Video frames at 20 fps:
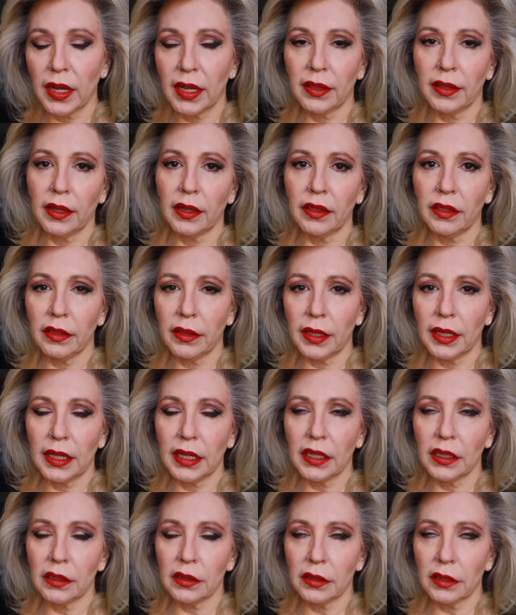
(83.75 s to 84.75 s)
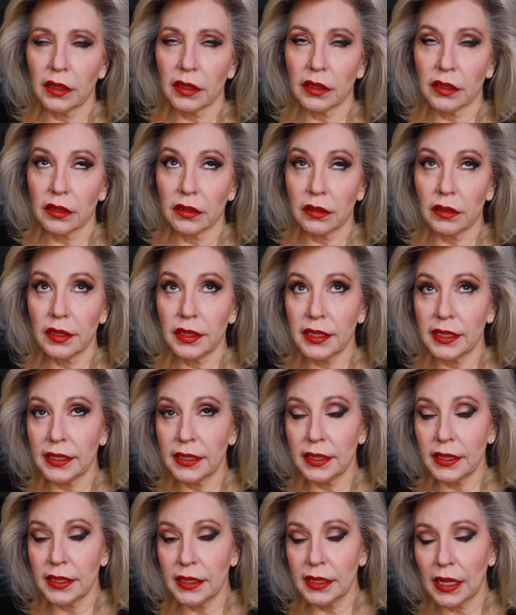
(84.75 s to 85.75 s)
and they think that her
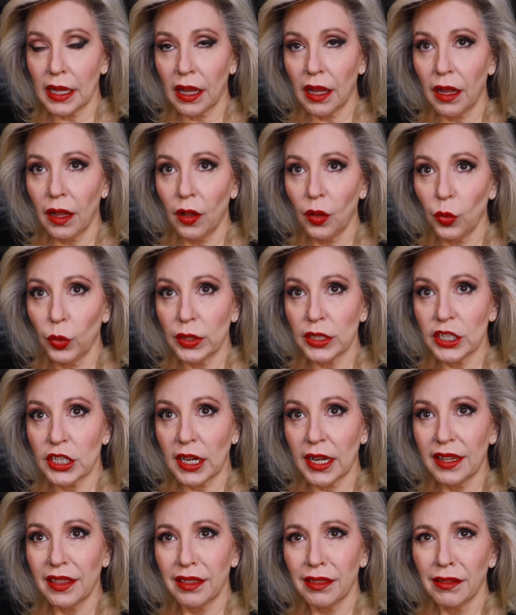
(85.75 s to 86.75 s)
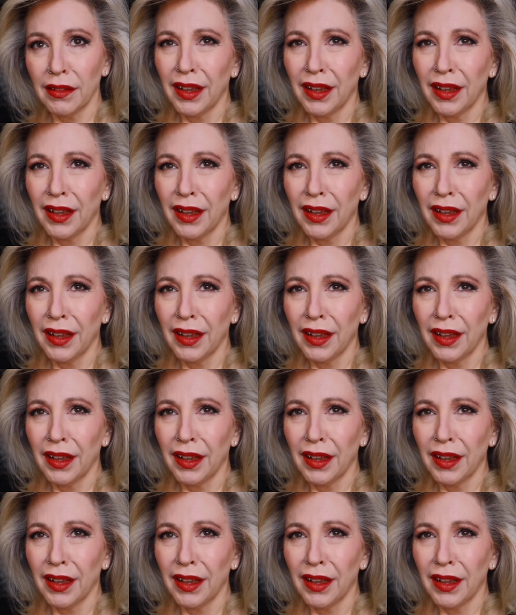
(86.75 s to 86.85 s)
CCL, which I